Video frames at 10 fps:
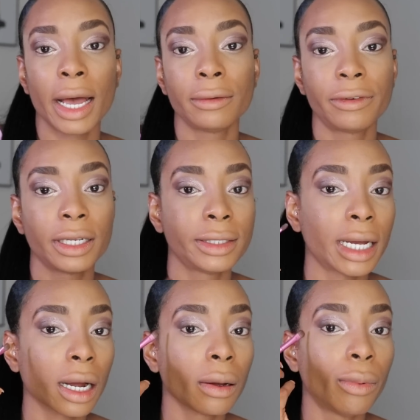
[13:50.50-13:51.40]
And for the
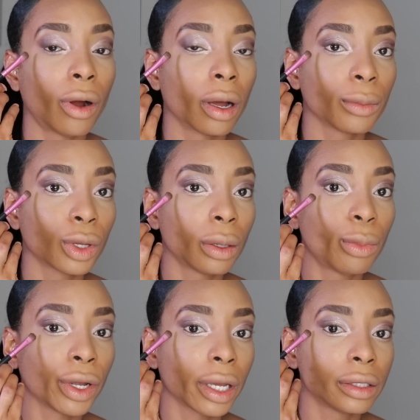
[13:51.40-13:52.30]
darker brown, I'm gonna
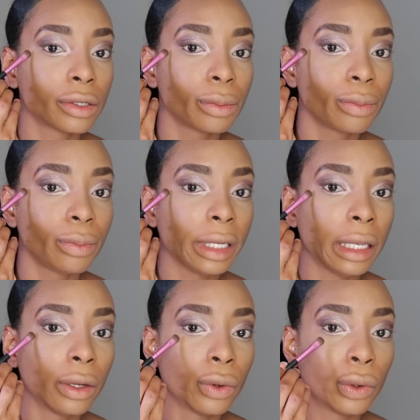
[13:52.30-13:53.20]
bring it
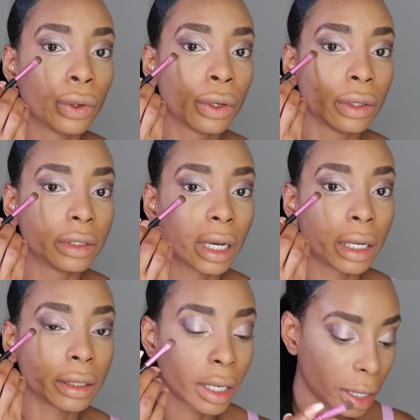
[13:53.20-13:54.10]
below the
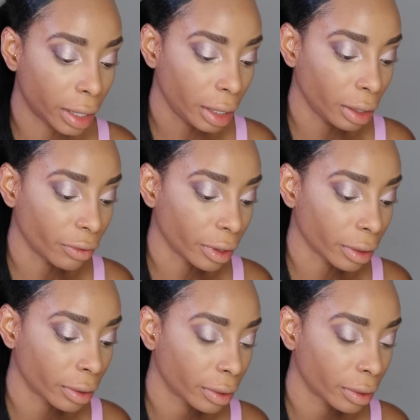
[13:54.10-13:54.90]
under eye area.